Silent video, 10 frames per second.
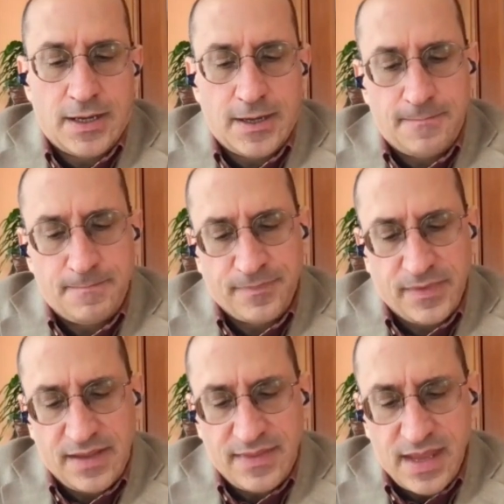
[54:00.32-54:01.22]

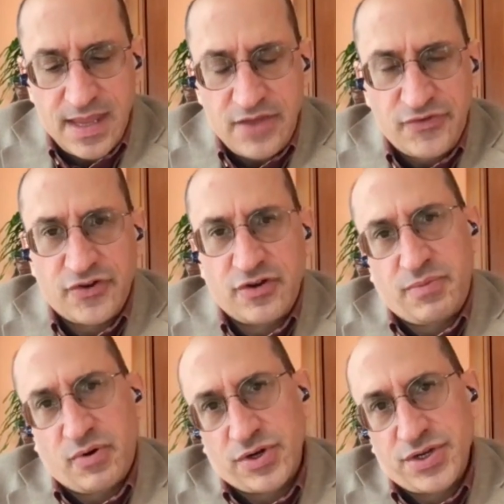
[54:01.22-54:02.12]
Then the
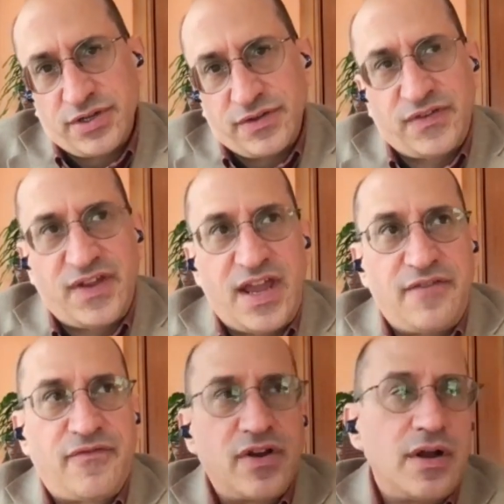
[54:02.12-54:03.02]
eastern portion,
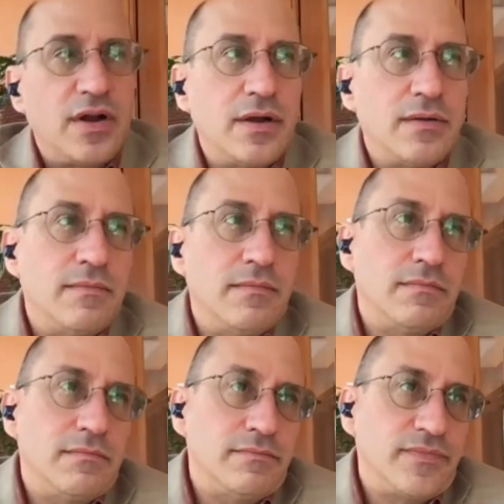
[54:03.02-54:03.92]
say
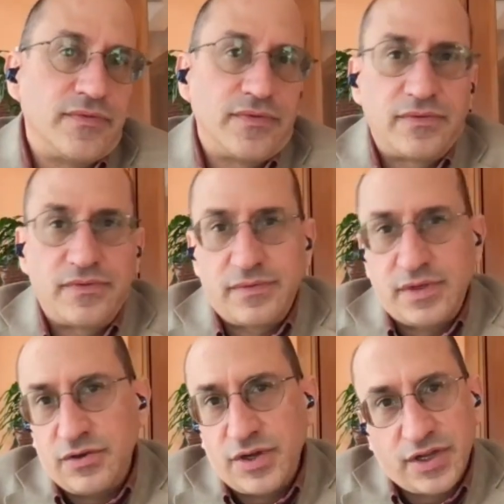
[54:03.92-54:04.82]
from
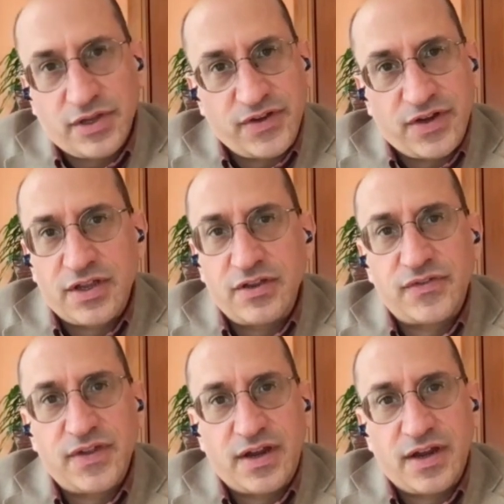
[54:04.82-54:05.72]
Utica,
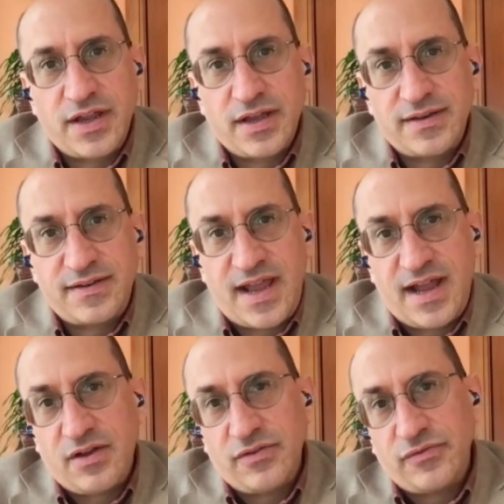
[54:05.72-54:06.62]
Syracuse area
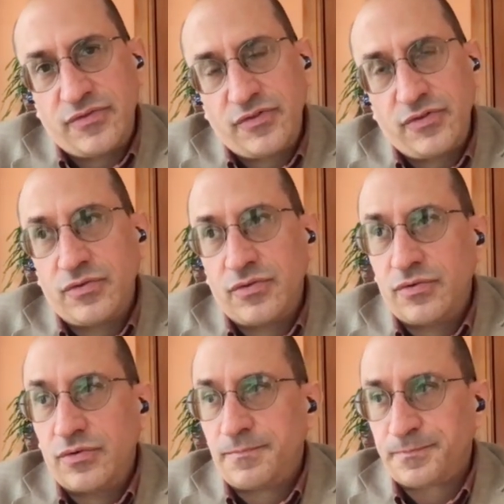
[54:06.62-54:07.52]
down
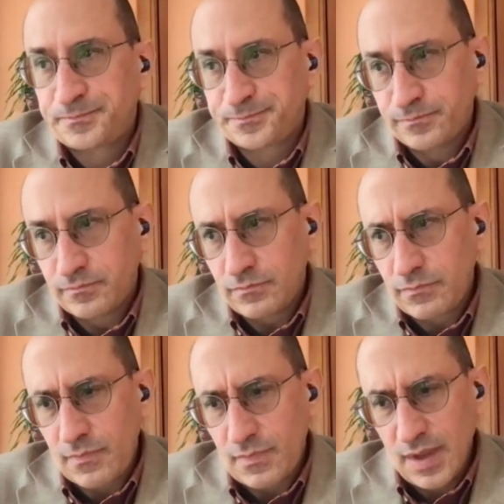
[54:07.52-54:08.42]
to
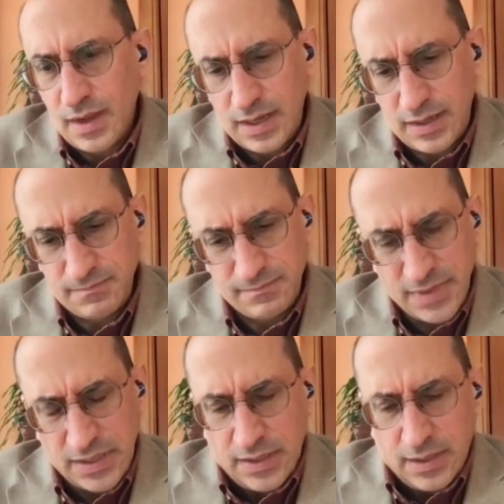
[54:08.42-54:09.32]

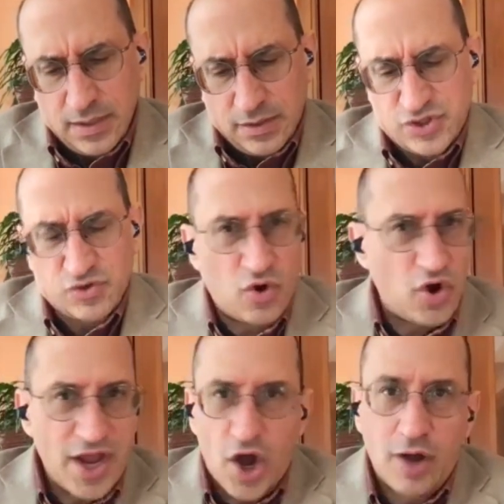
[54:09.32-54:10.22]
um,
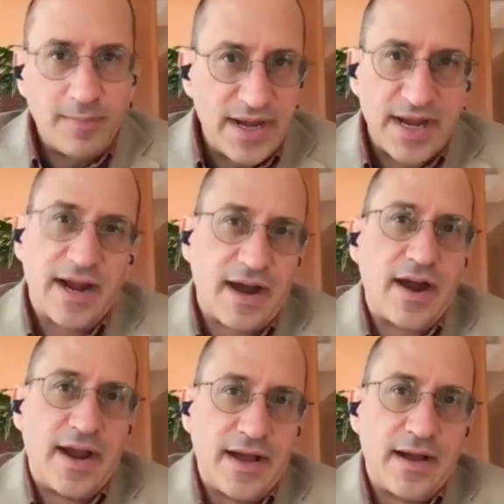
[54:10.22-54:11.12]
Troy, Albany
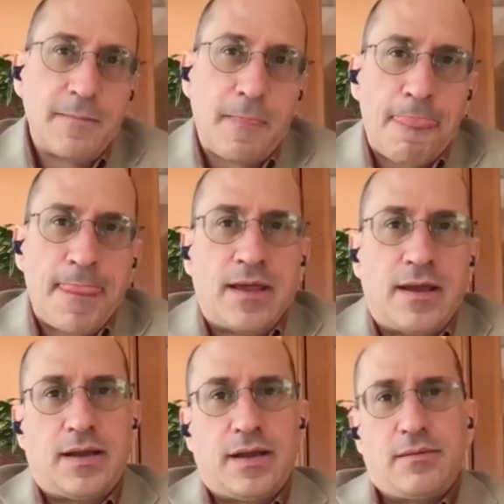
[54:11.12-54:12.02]
area,
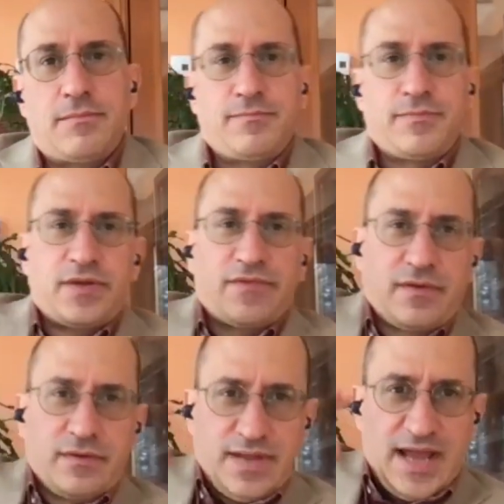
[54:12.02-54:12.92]

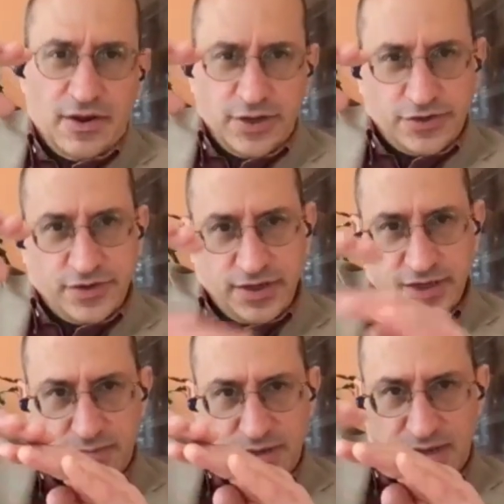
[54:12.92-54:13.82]
now you're
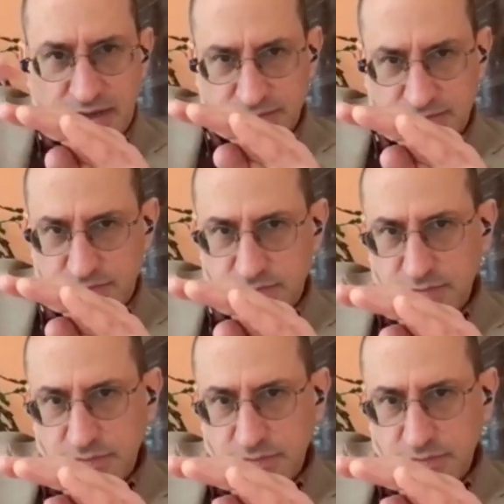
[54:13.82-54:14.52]
talking about